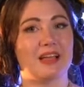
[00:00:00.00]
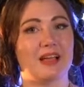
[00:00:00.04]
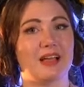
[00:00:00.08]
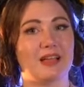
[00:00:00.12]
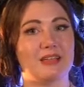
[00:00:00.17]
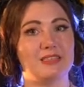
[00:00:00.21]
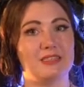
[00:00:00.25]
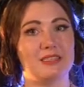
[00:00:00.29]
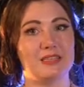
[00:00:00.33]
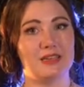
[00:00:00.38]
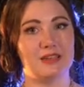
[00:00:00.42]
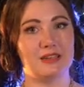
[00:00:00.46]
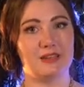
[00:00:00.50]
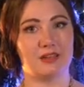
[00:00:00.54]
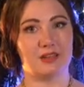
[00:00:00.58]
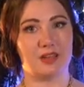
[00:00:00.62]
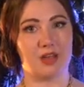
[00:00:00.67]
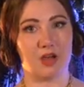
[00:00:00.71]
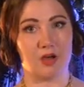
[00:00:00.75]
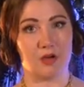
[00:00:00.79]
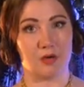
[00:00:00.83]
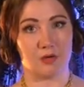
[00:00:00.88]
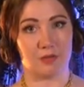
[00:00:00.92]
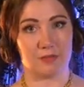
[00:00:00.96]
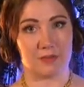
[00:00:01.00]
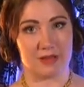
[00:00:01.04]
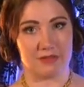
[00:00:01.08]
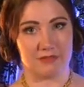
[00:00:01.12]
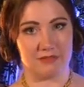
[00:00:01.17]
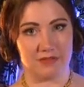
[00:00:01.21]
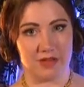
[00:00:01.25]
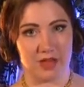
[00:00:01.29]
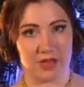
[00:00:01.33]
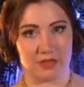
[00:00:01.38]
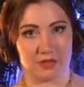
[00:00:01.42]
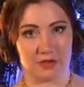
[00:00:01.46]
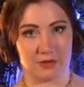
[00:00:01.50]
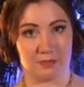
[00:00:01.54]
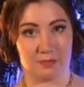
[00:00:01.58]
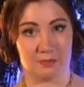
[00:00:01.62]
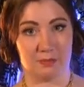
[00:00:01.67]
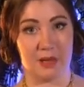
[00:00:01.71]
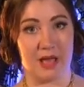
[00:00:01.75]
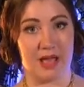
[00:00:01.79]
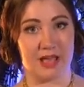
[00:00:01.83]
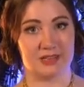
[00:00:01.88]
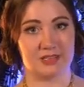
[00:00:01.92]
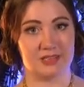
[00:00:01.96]
I didn't know my father,
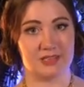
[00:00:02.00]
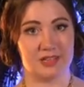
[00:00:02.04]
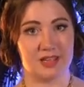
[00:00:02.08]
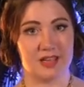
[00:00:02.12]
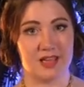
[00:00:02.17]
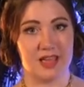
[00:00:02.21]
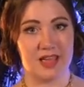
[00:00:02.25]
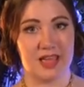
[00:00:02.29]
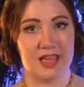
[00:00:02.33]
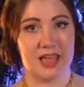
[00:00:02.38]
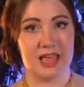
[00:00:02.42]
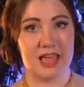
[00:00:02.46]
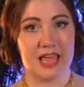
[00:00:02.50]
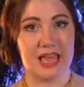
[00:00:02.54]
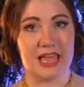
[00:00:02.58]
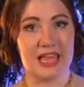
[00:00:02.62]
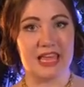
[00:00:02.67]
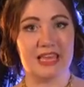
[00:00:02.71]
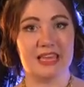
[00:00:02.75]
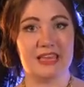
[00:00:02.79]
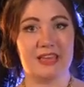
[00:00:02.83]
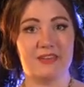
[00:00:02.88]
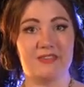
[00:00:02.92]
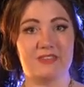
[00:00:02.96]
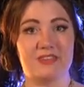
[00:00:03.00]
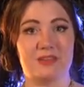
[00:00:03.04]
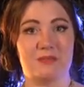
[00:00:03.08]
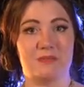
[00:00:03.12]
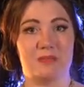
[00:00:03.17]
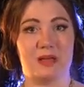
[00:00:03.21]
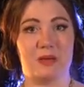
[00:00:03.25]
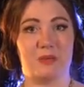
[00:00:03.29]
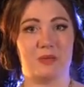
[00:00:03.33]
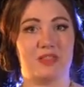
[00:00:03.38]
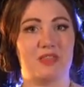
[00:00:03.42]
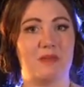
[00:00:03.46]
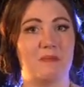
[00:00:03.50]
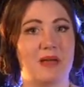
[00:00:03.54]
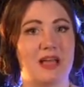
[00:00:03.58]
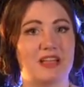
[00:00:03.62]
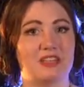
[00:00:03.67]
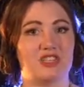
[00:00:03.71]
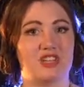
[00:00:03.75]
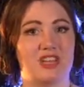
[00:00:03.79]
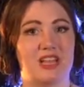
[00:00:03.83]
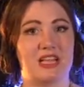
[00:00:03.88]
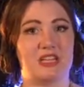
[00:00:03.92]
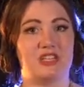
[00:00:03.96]
but he gifted me with
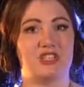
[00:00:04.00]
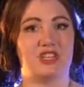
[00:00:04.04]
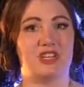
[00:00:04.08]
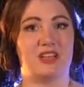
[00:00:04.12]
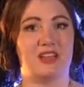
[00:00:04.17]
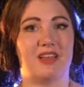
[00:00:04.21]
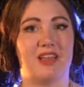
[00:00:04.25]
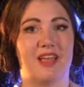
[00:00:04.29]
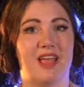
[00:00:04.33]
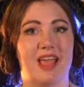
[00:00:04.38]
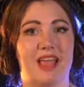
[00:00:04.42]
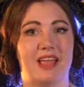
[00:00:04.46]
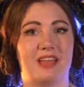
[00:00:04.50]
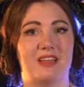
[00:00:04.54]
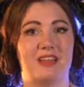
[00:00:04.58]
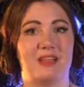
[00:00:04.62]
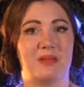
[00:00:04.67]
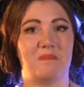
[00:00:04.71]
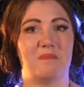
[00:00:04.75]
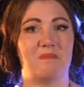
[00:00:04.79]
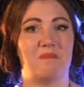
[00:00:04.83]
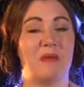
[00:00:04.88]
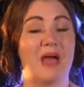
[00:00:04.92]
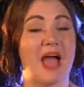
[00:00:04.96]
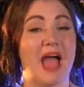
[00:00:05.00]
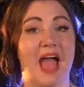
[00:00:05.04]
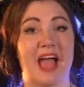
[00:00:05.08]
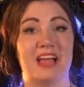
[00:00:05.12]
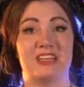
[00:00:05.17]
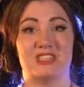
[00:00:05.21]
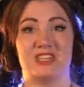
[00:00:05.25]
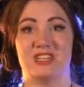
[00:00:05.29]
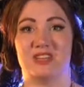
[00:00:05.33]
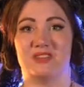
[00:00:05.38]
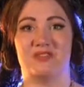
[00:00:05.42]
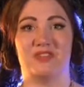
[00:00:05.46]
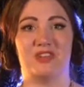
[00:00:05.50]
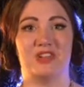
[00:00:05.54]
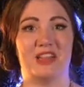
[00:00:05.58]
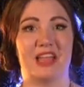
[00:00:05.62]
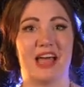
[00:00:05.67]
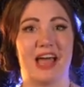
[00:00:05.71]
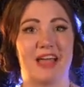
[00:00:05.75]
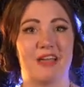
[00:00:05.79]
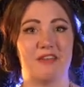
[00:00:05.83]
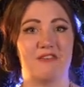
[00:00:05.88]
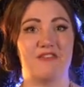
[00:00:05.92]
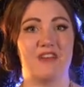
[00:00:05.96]
imagination and a passion for
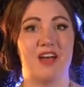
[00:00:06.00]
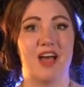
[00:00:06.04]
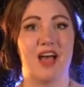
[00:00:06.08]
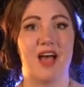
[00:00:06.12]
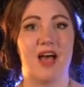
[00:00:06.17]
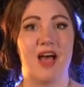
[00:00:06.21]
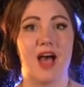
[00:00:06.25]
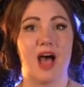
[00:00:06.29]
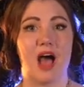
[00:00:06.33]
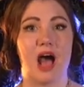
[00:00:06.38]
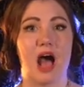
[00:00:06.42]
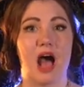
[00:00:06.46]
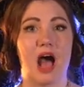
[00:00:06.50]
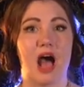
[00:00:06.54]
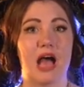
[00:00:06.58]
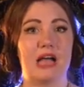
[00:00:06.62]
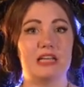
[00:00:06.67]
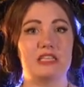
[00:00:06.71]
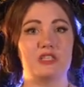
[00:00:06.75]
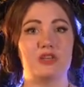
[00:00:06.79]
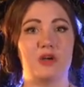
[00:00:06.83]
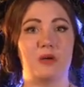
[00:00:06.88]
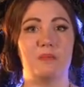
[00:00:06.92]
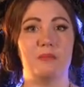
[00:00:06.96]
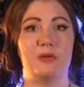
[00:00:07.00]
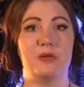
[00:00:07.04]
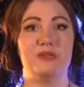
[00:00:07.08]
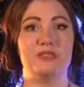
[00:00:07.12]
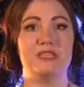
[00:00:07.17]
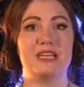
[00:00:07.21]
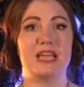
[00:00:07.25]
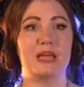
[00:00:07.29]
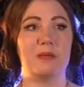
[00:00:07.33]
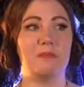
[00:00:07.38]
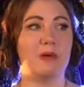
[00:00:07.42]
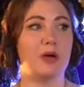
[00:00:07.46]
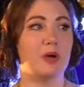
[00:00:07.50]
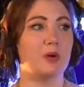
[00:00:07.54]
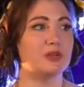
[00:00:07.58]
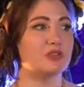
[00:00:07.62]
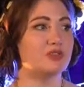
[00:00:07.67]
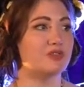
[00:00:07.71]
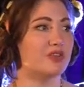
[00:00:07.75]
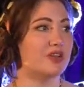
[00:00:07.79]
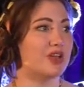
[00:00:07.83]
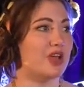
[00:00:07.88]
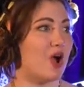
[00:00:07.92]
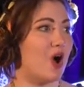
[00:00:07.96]
life. I saw music and
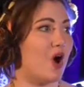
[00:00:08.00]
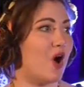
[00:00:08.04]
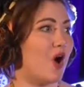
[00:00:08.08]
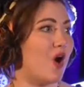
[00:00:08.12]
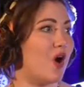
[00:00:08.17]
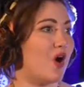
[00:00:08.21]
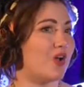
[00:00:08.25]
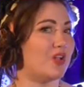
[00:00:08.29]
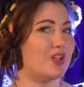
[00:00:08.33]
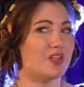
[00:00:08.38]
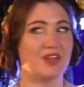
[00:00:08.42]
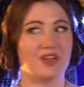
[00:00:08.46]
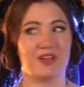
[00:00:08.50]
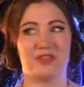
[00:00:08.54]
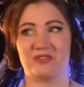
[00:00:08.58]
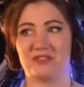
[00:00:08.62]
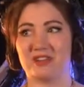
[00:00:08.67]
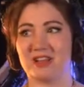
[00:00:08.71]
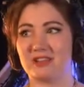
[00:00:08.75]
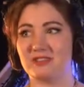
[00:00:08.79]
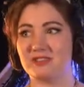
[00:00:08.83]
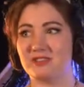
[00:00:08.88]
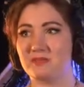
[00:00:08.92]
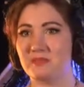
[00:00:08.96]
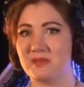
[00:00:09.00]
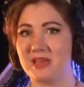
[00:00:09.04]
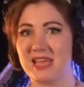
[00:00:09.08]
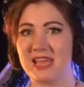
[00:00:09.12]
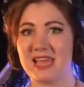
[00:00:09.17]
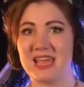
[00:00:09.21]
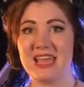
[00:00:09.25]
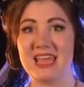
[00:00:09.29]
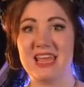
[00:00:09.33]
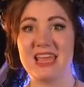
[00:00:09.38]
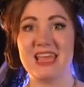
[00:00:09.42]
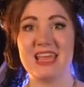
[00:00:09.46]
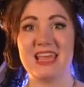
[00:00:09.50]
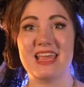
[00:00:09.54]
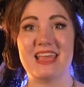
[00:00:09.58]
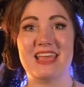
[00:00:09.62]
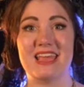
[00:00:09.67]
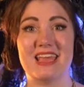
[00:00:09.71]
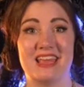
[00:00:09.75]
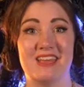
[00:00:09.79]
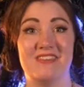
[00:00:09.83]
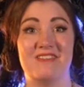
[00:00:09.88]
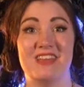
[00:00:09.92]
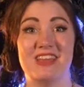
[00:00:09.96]
poetry all around me,
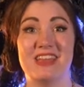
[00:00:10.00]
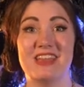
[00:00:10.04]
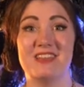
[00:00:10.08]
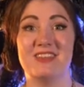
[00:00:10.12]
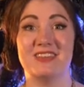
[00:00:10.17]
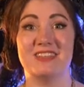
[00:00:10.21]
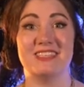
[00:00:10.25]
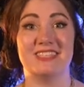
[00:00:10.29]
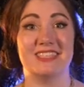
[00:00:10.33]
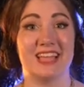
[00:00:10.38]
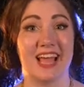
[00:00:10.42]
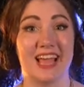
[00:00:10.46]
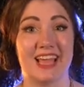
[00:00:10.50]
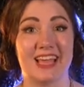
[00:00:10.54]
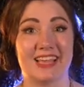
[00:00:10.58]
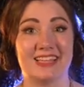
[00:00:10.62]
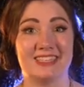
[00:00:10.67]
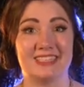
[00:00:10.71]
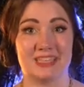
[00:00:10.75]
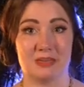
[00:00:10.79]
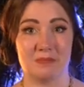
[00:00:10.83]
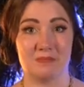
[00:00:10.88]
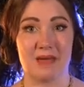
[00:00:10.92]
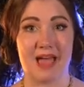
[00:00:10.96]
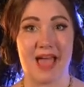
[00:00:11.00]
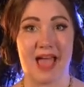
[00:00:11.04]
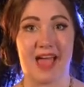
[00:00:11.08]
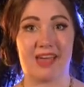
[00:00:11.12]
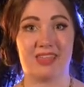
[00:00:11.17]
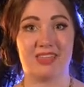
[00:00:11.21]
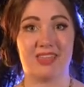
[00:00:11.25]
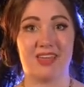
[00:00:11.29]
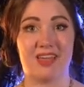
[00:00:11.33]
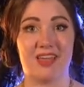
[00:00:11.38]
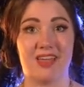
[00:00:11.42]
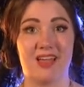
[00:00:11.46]
even in science and math.